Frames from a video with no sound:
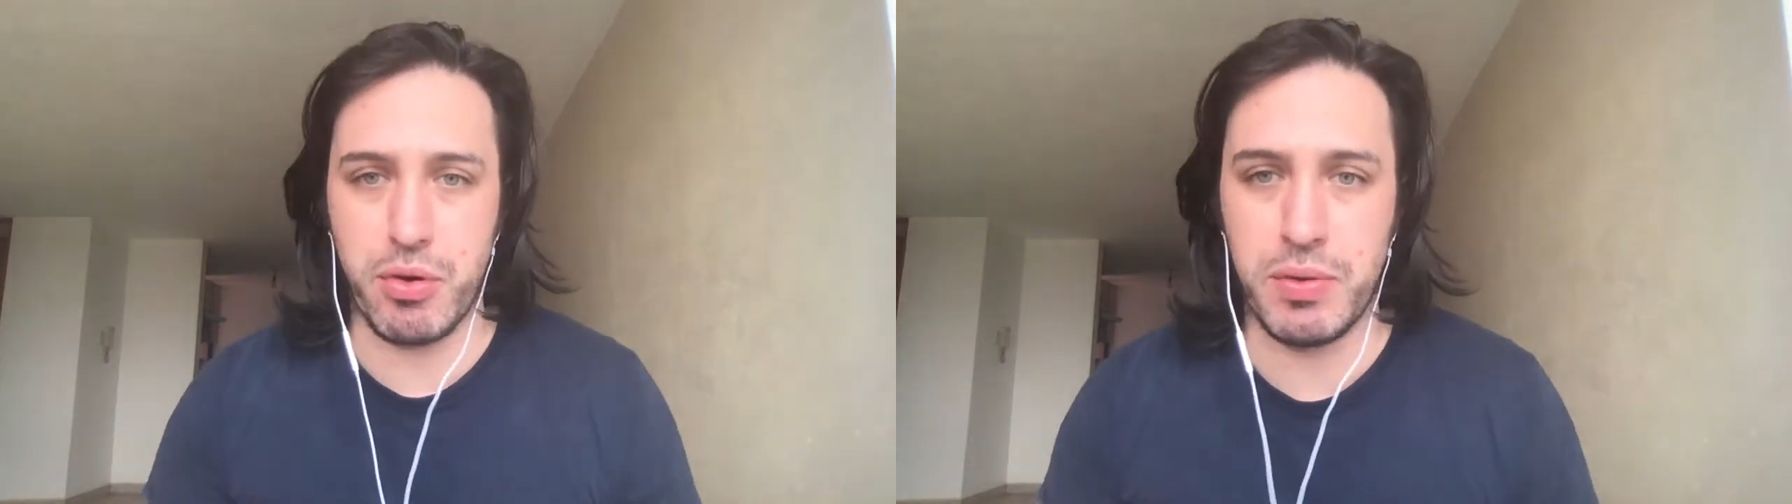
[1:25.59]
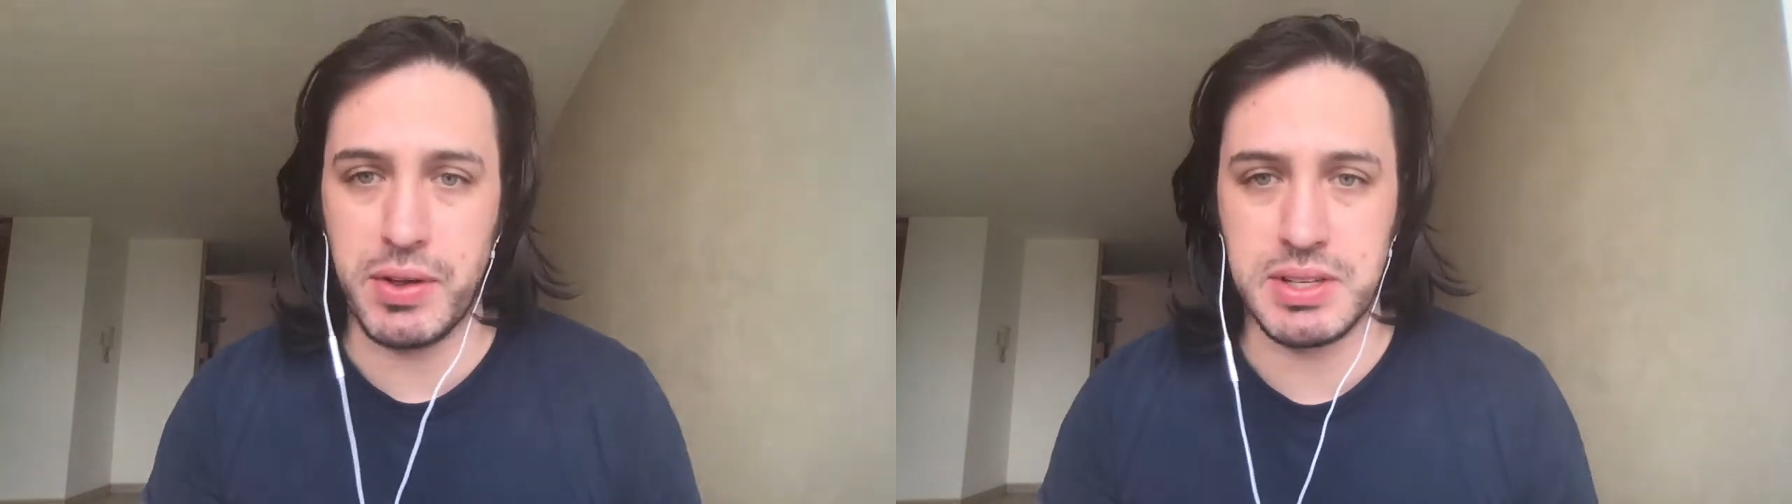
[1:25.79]

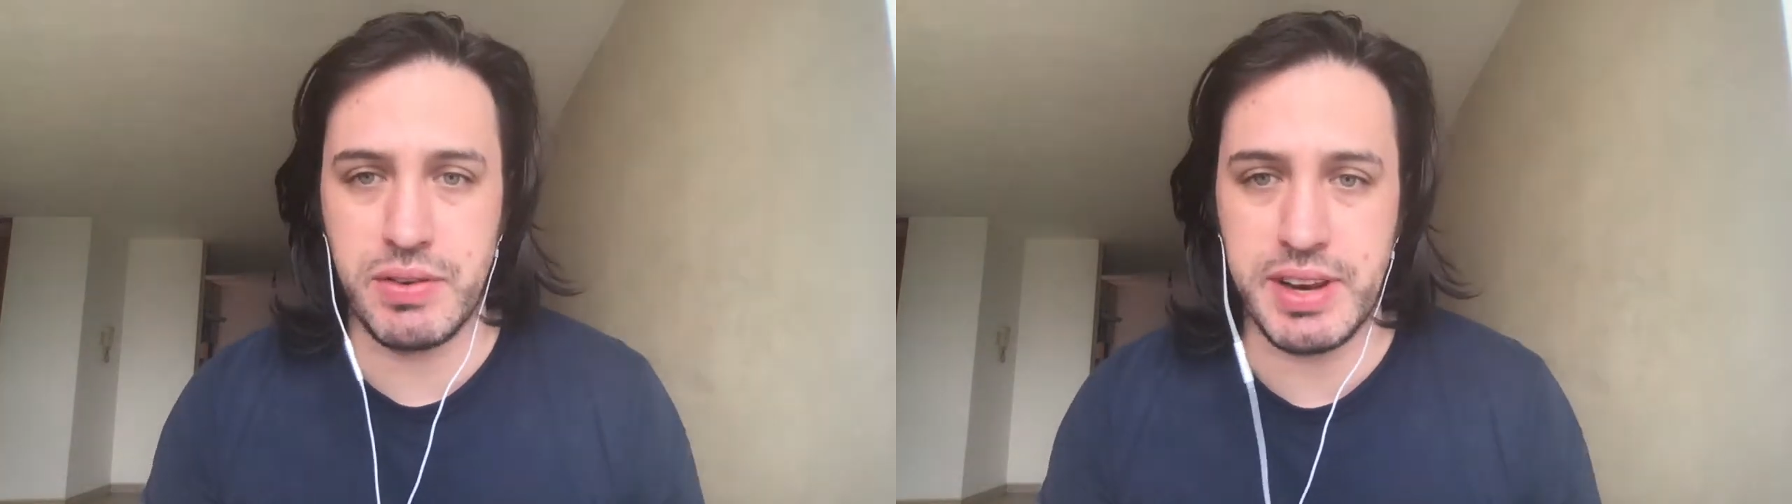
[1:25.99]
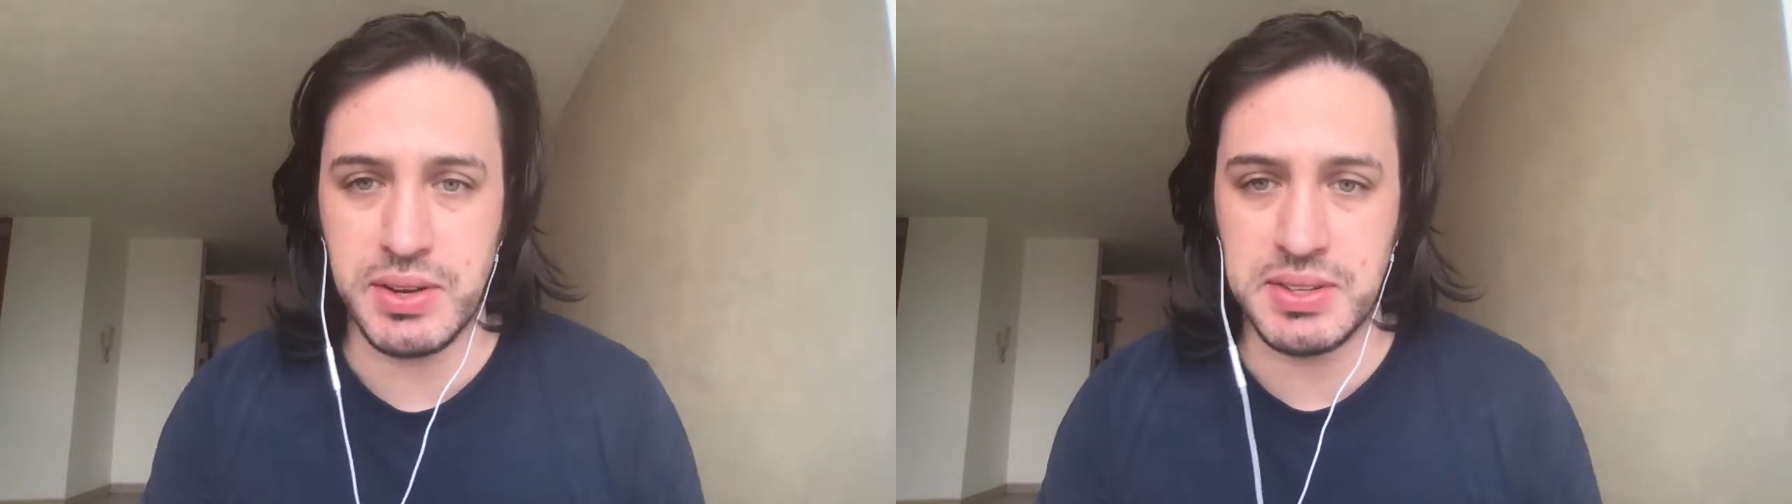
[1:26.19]
in those
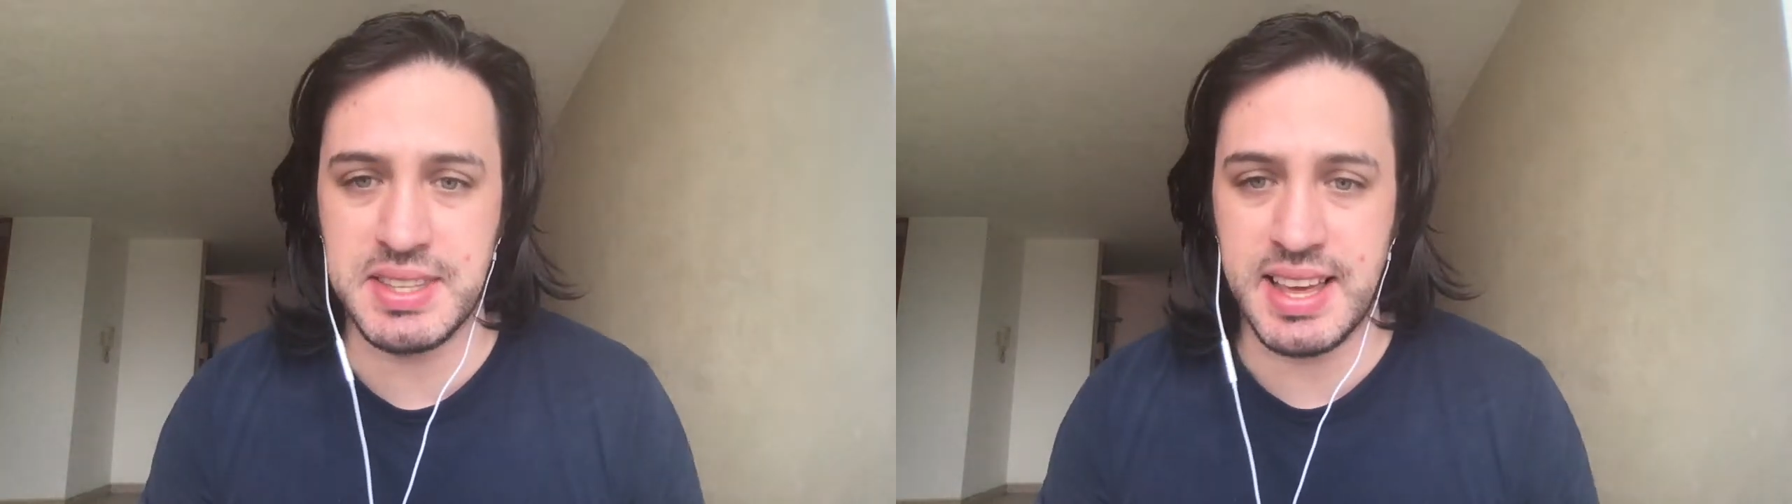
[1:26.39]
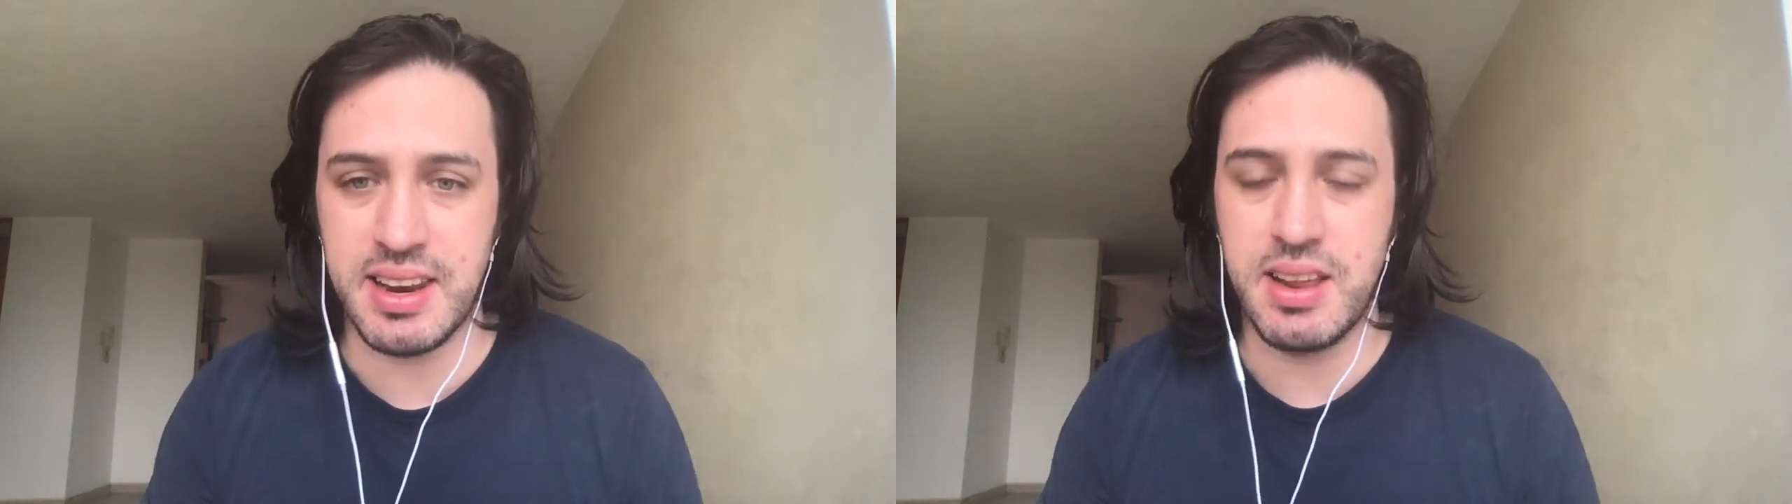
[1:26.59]
videos
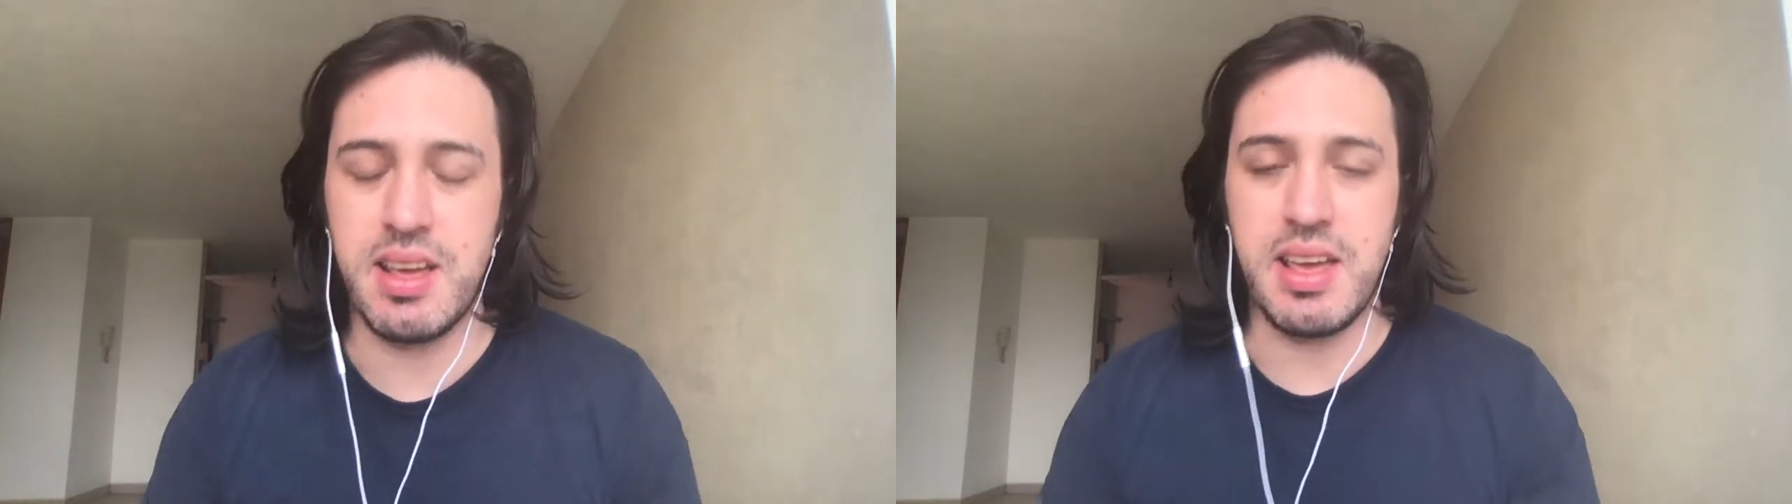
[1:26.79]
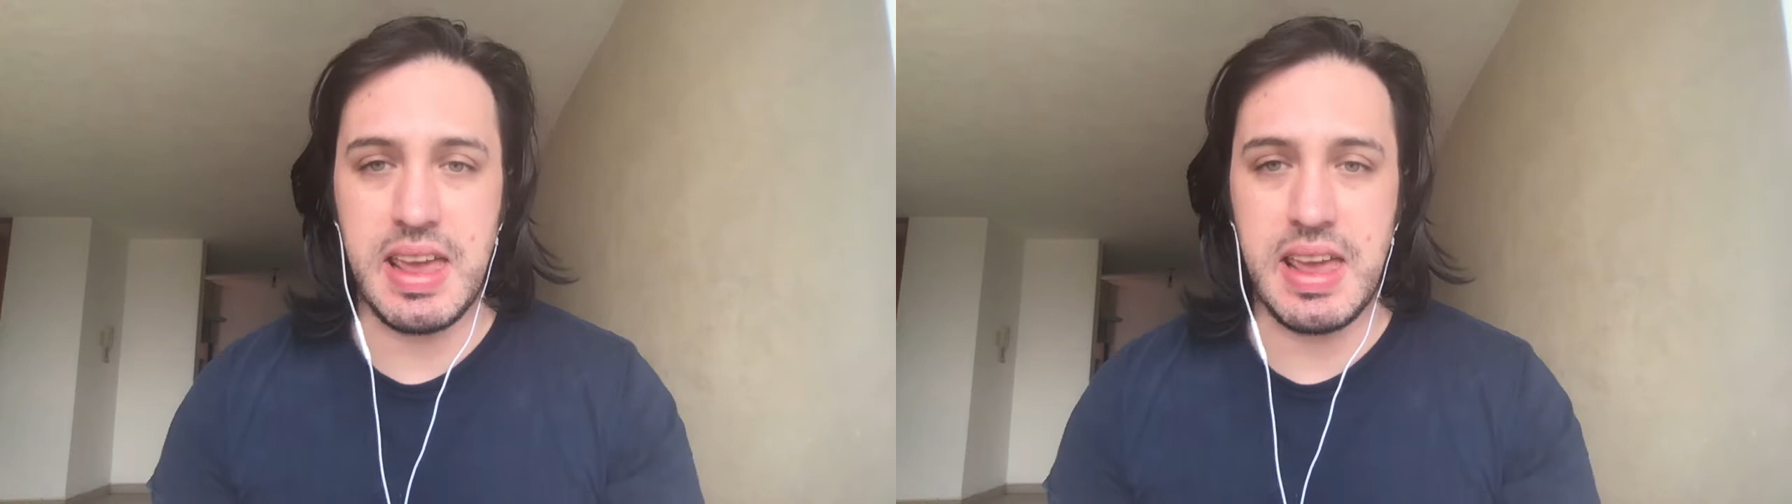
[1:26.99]
that